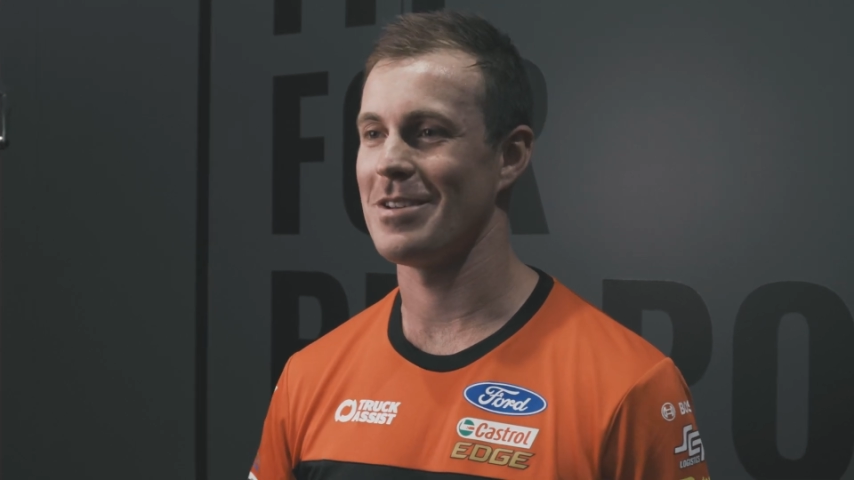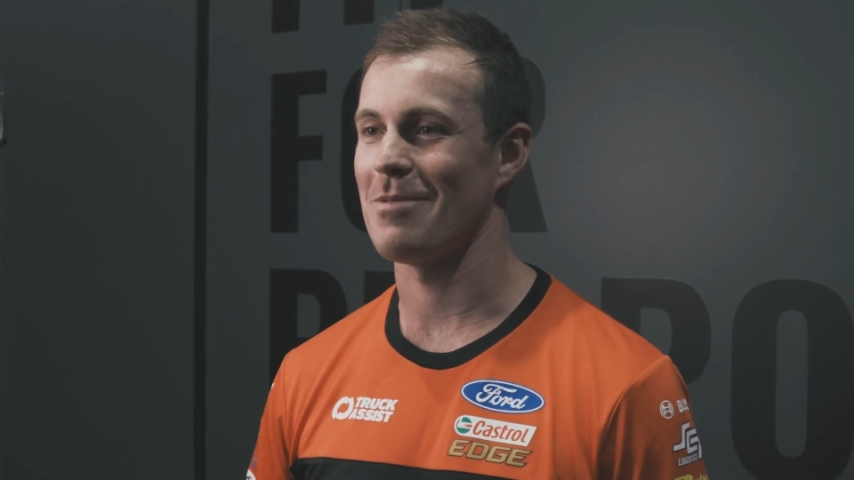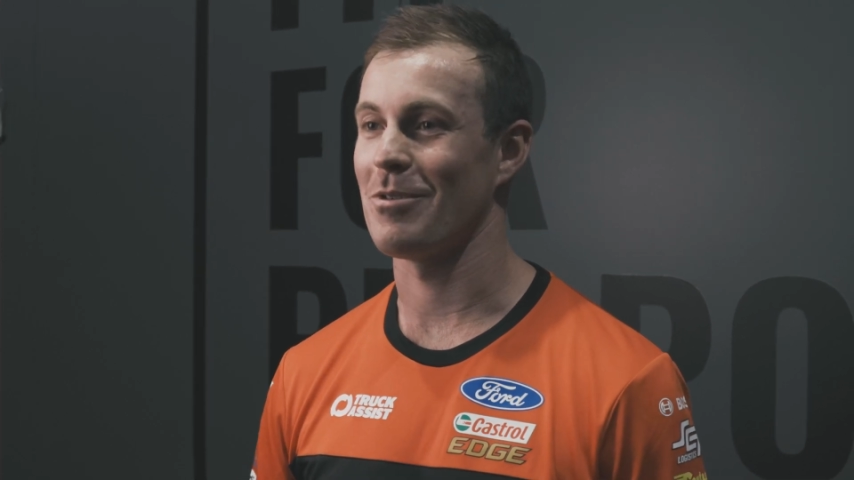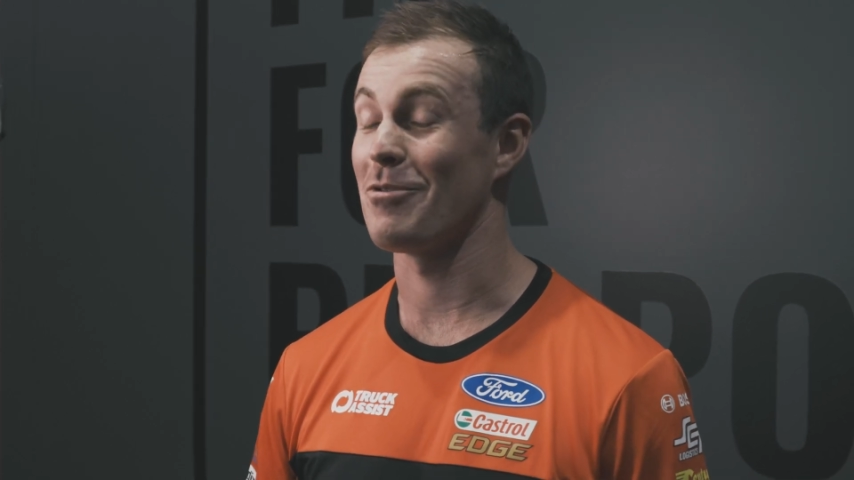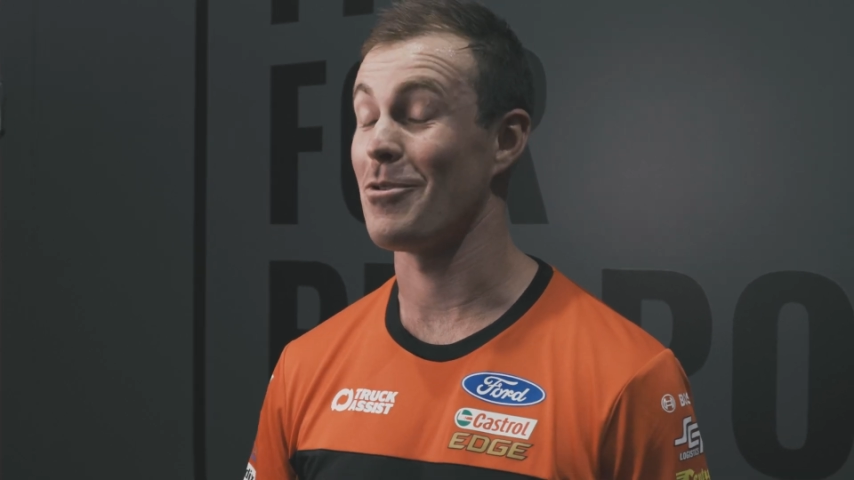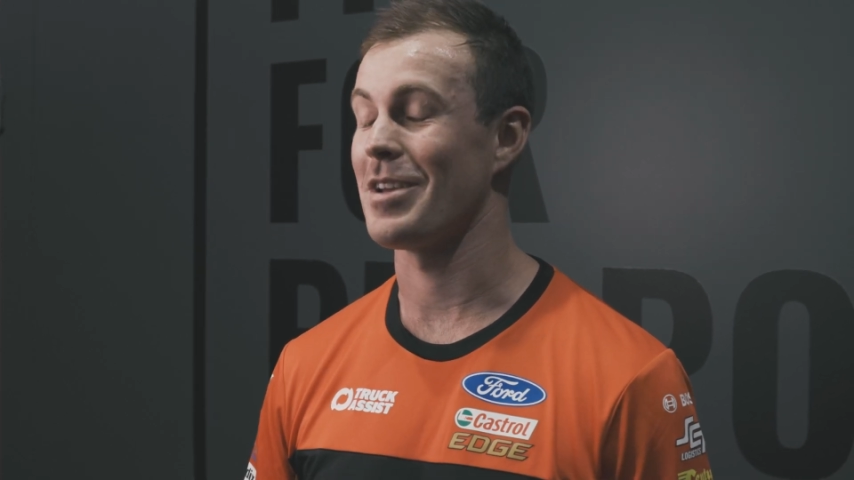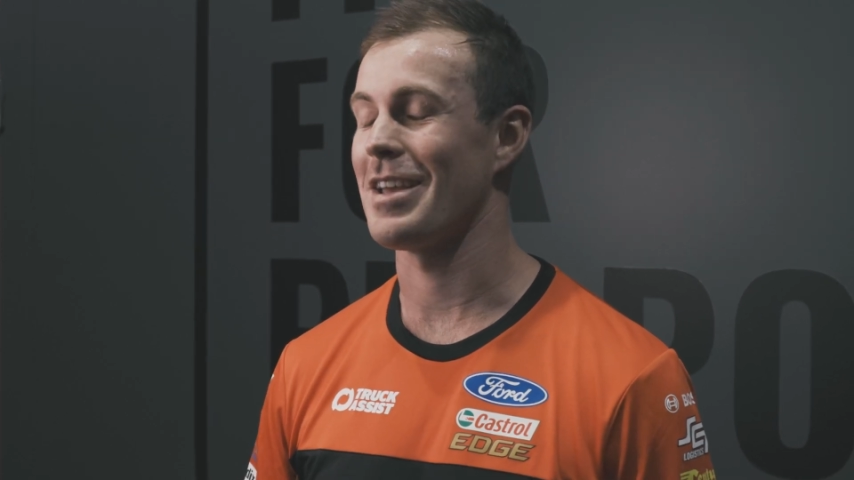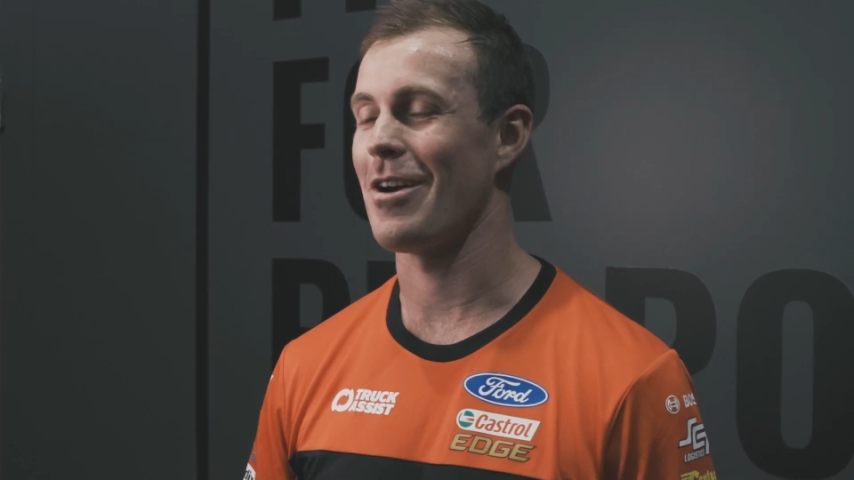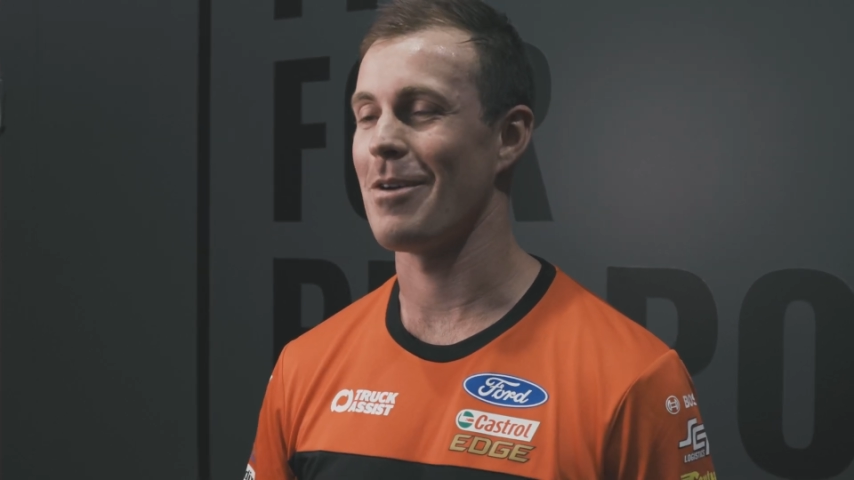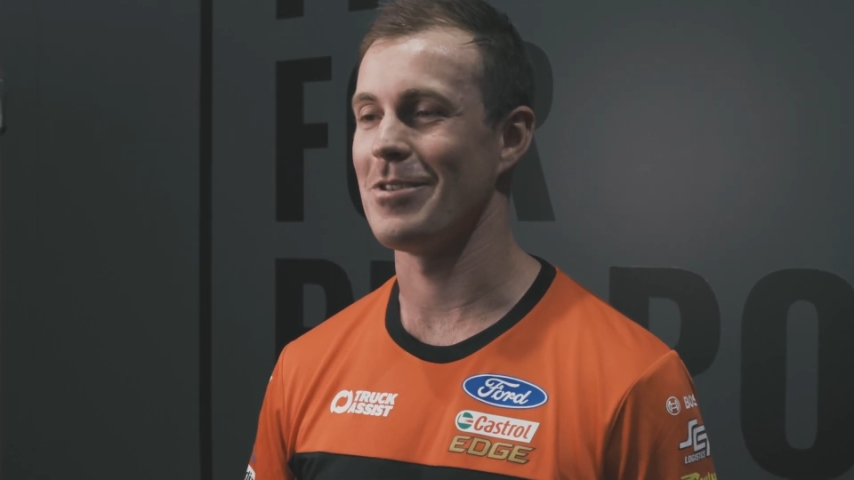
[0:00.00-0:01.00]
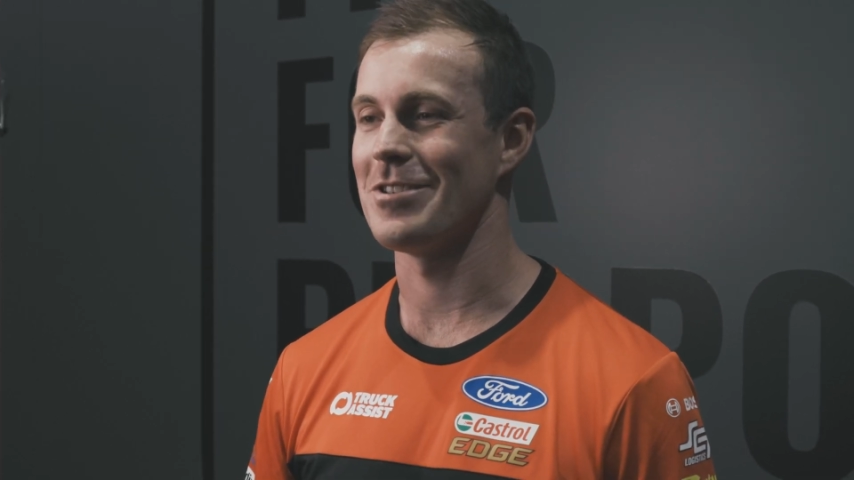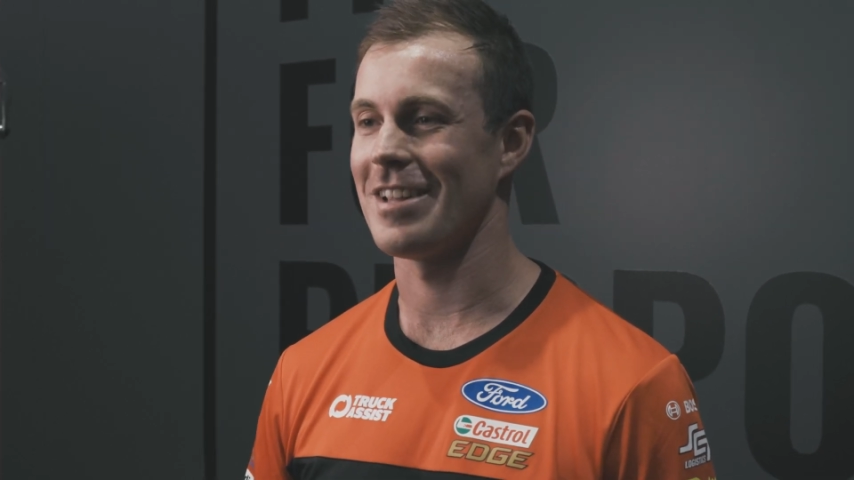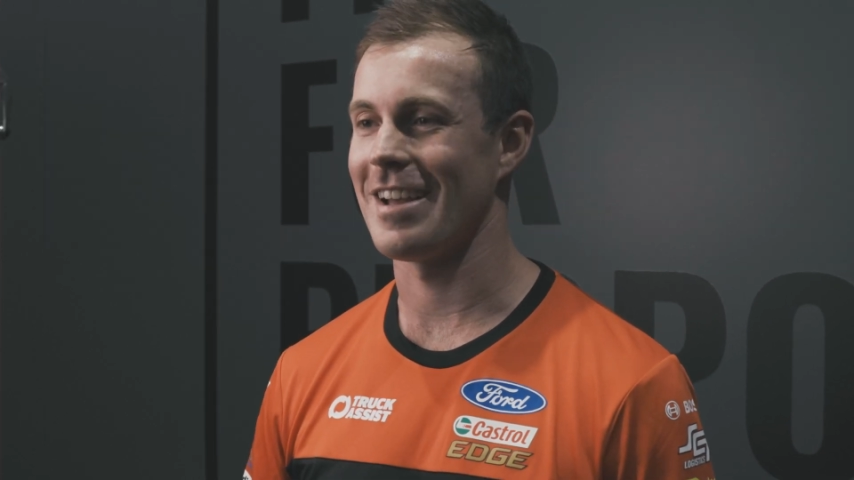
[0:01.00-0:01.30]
So I'm looking forward to getting home and using